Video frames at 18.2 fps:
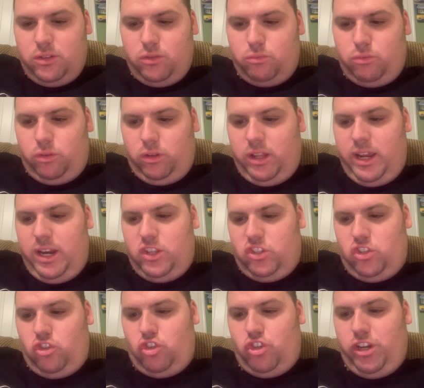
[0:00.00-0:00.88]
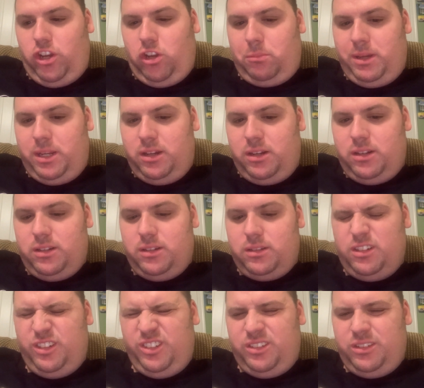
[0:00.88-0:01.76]
Well, ladies and gentlemen,
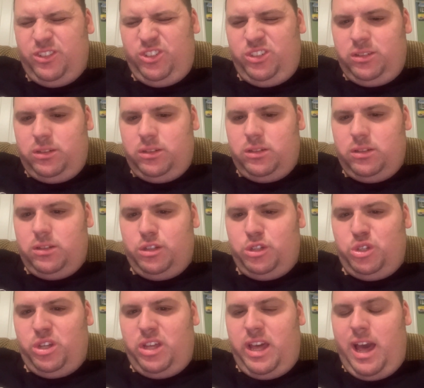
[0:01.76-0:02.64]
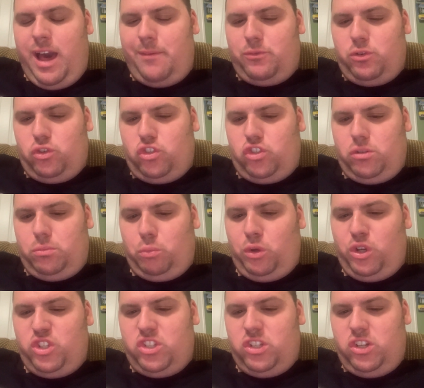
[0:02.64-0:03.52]
after some
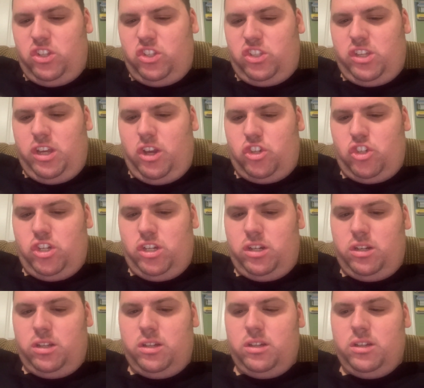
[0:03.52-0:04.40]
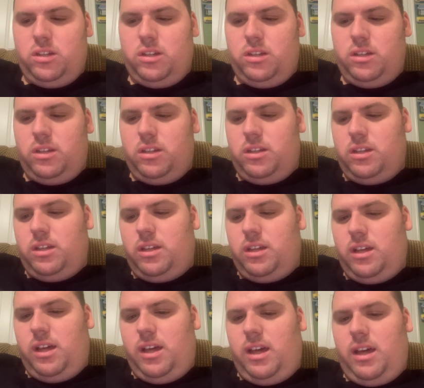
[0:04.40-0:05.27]
recent discussion,
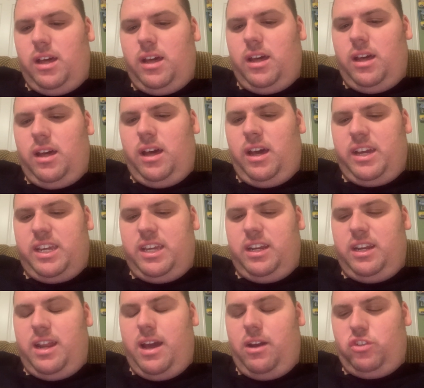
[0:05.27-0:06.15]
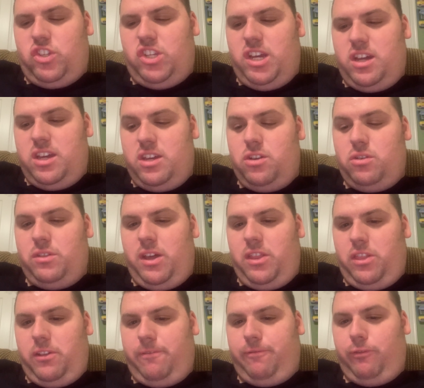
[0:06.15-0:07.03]
I can now tell you
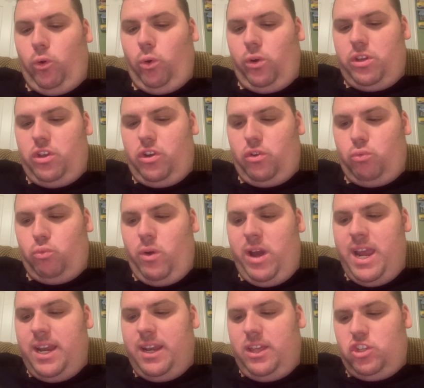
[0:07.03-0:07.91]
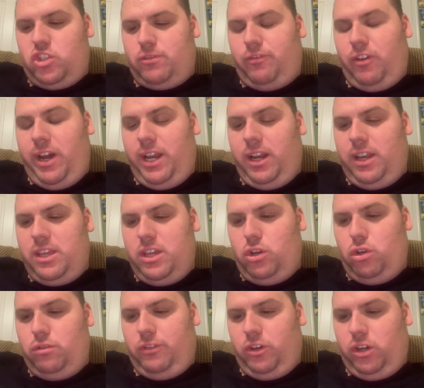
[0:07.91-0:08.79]
that the four-year wait is finally
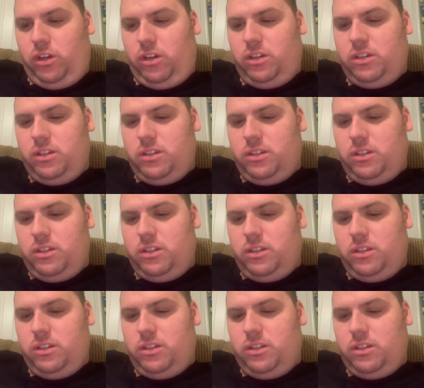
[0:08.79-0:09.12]
over,